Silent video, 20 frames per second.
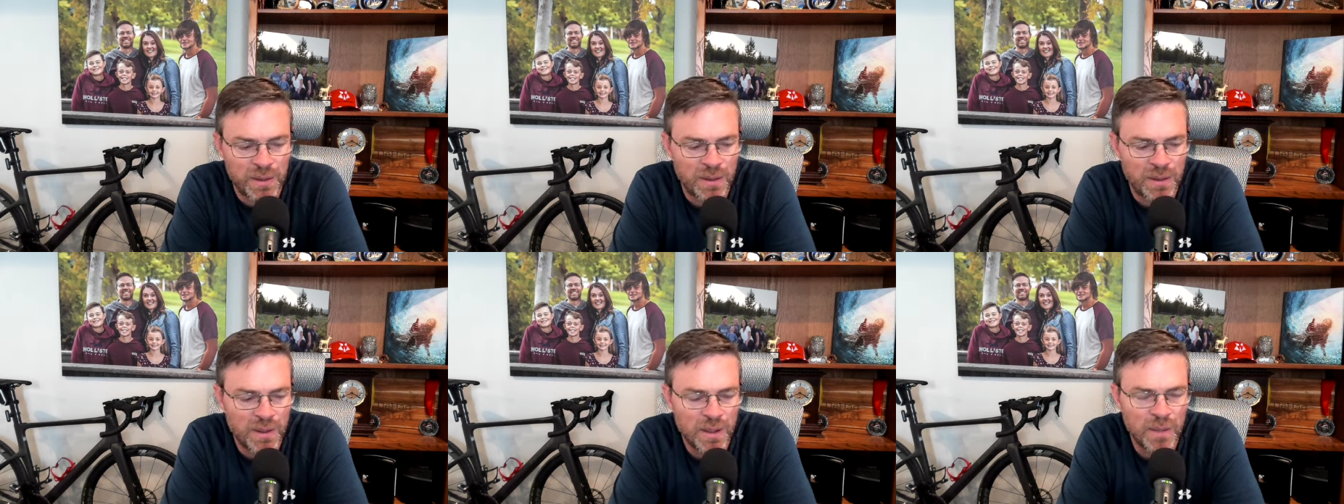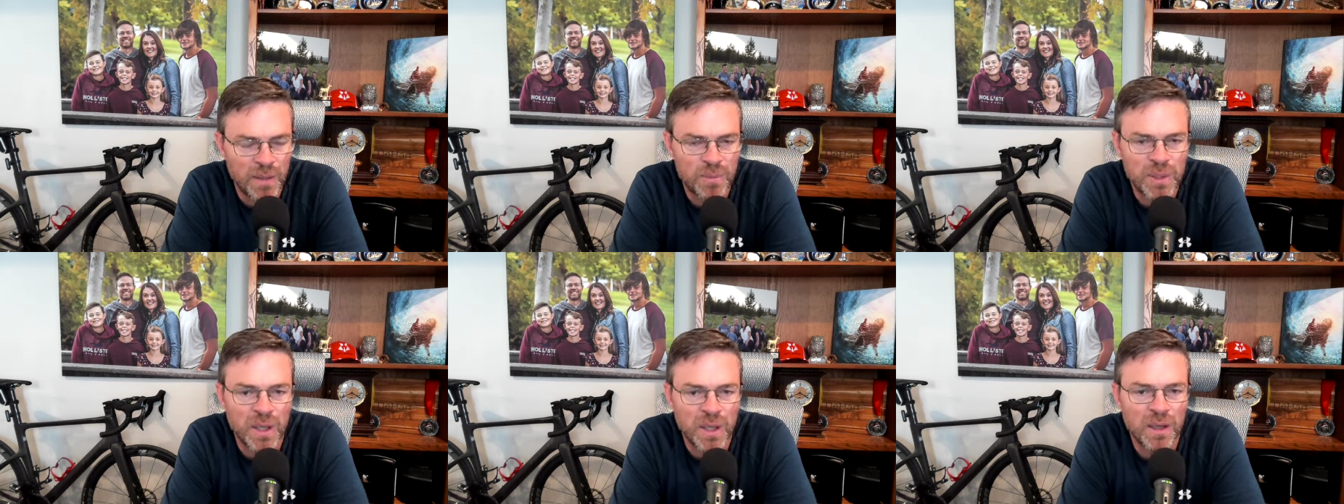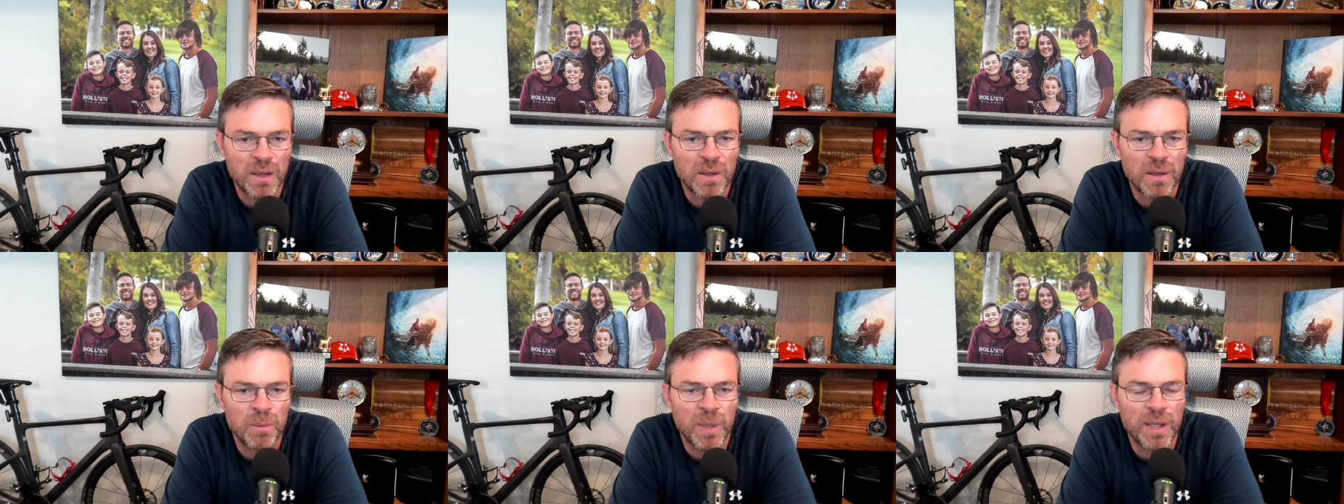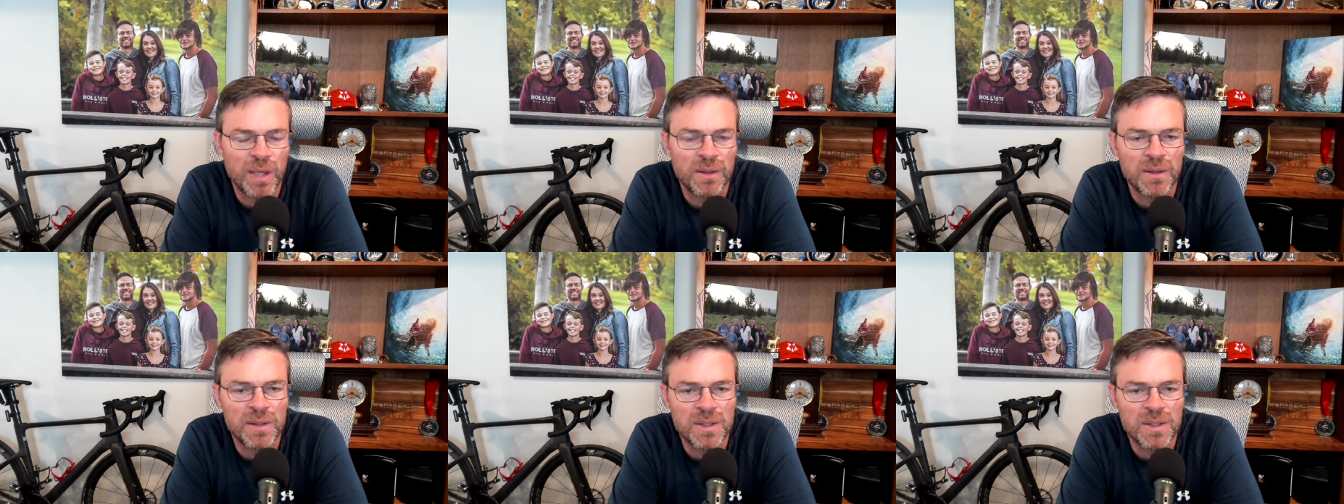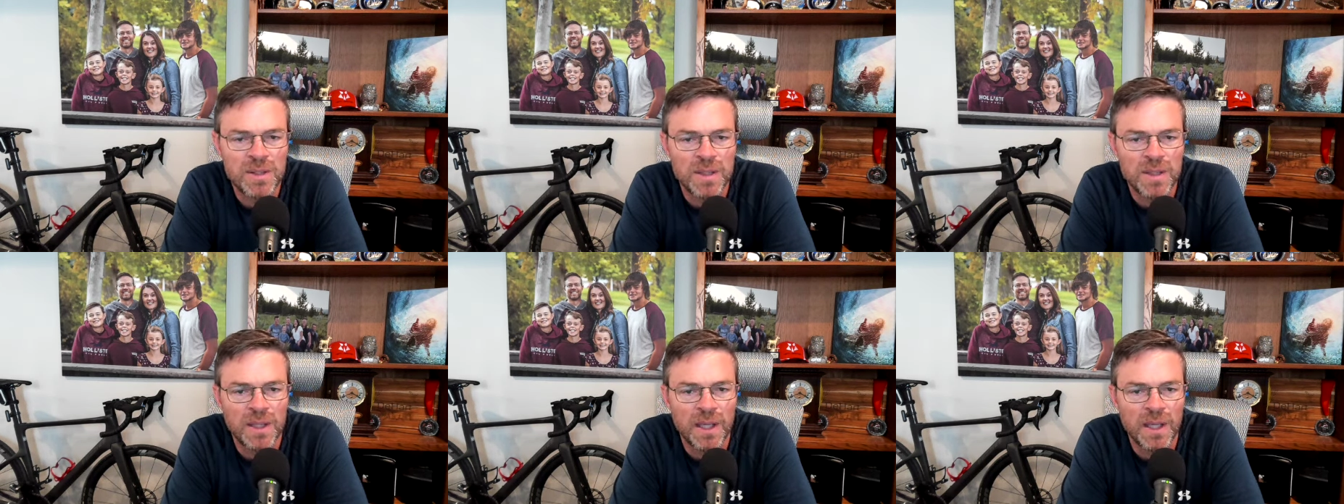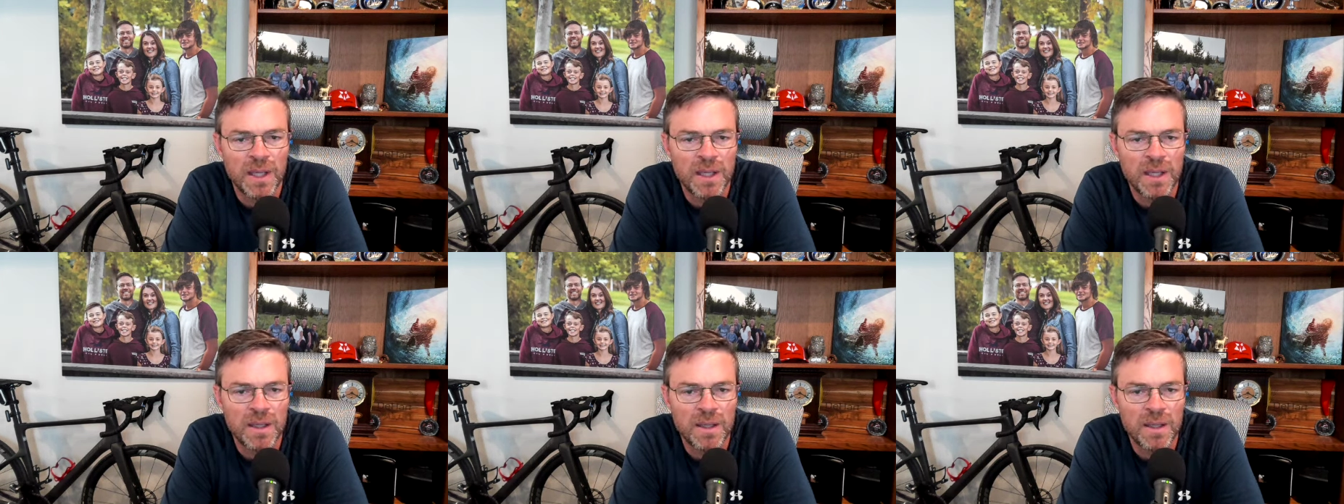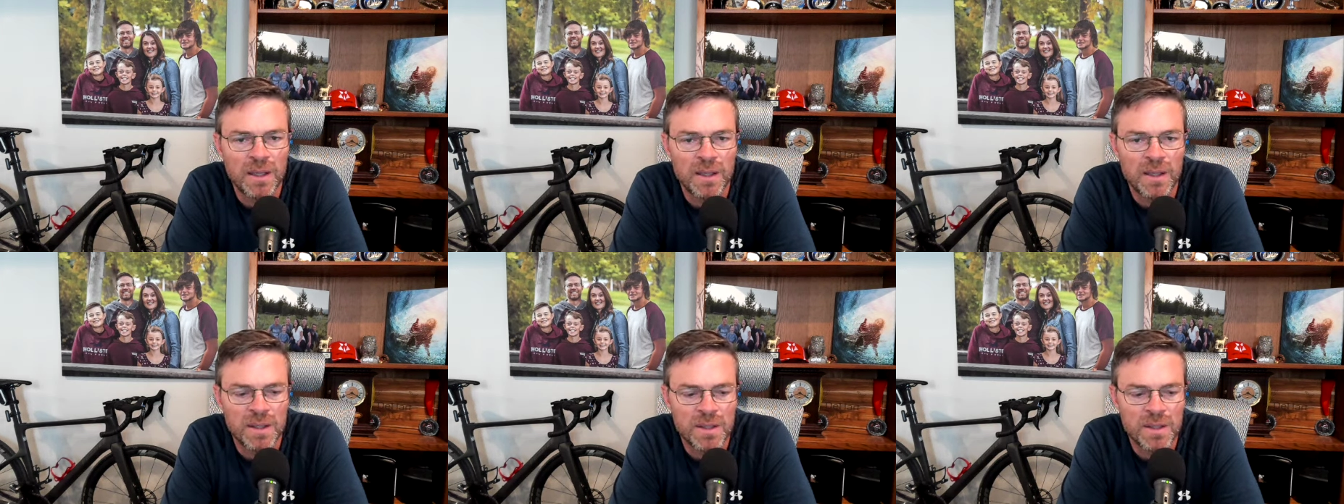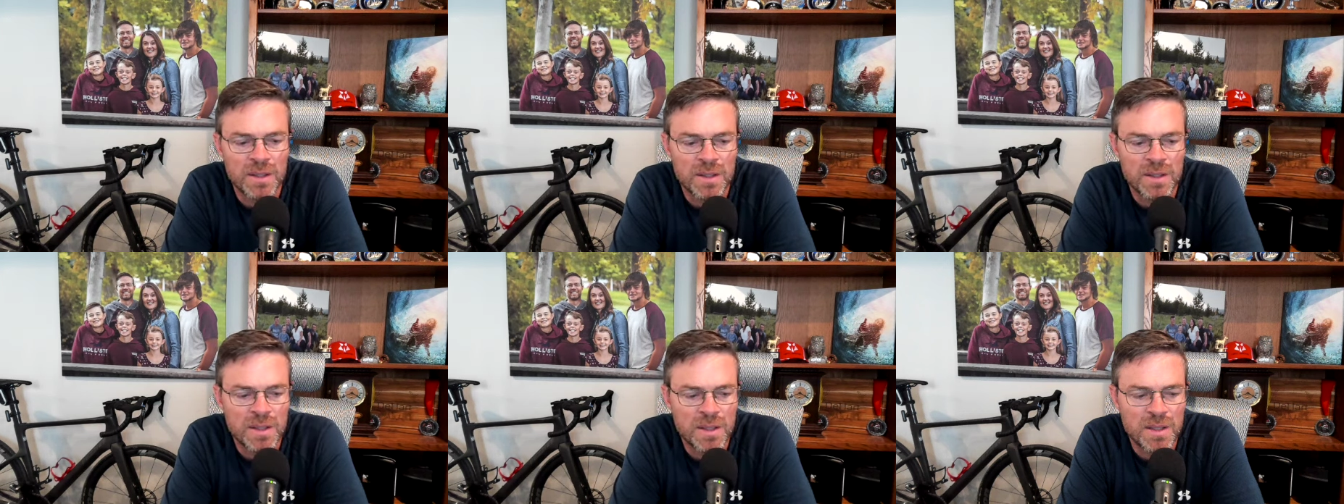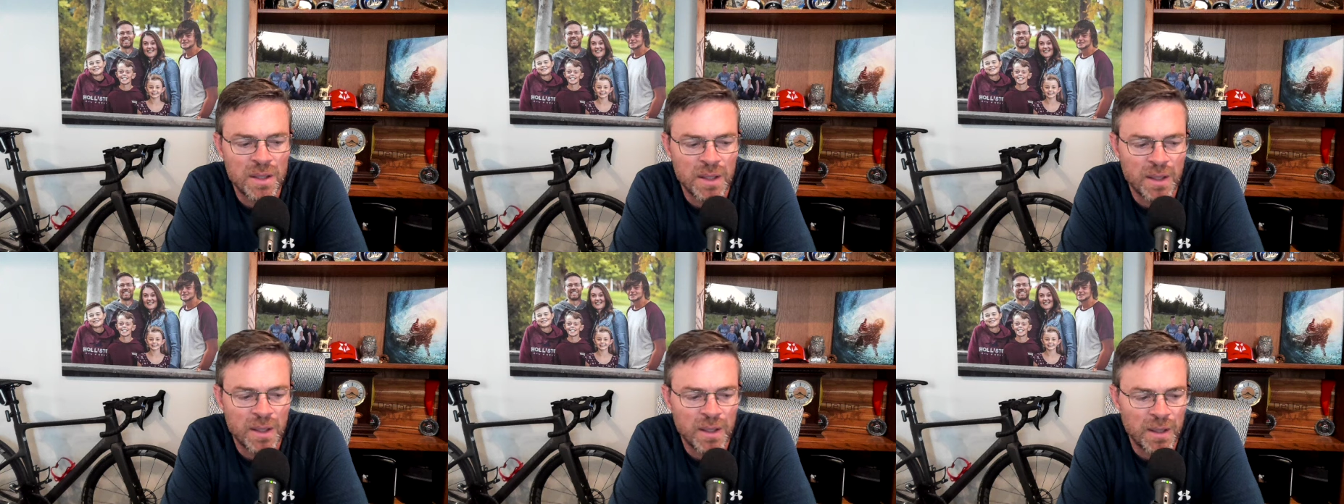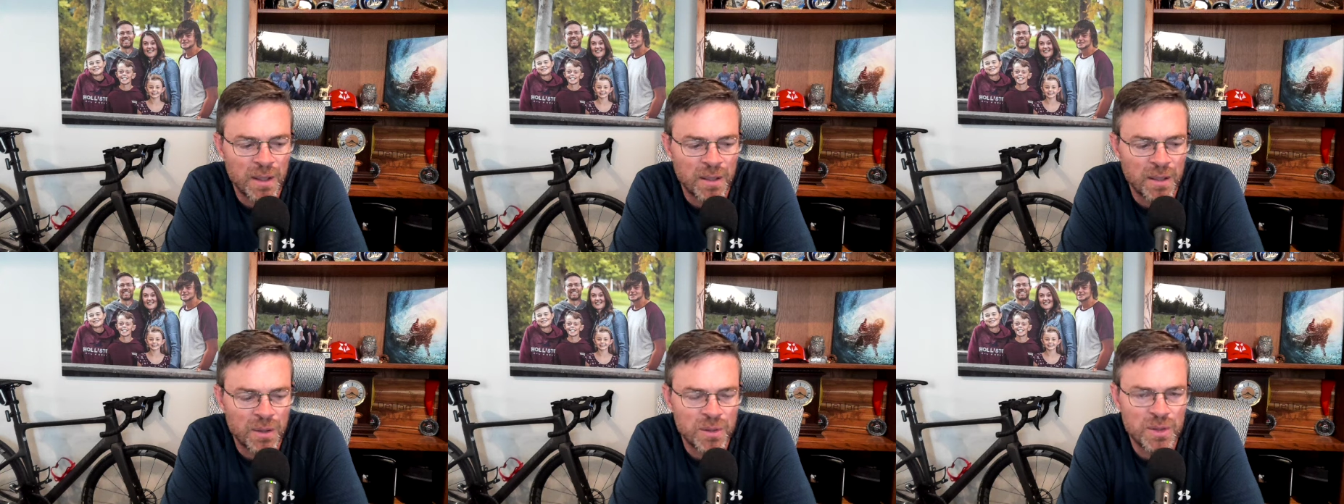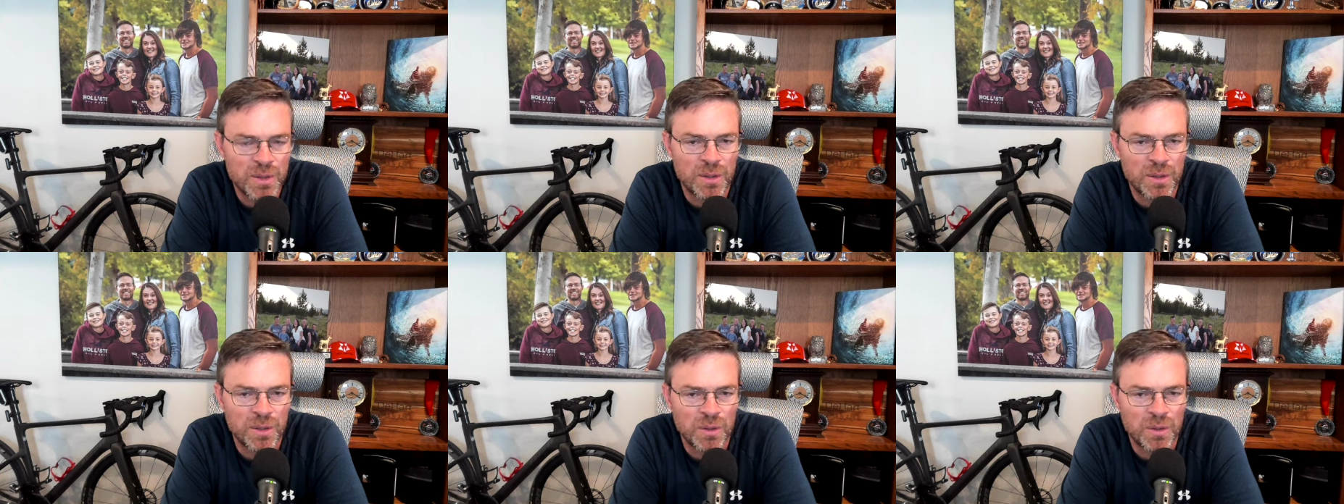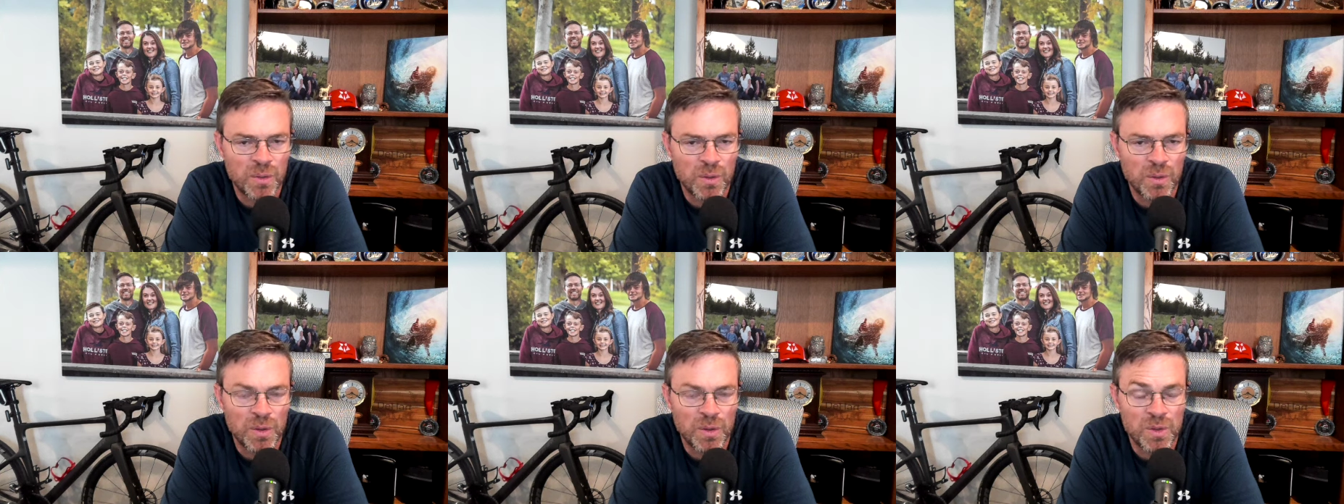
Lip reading: I'm talking about this today is there's an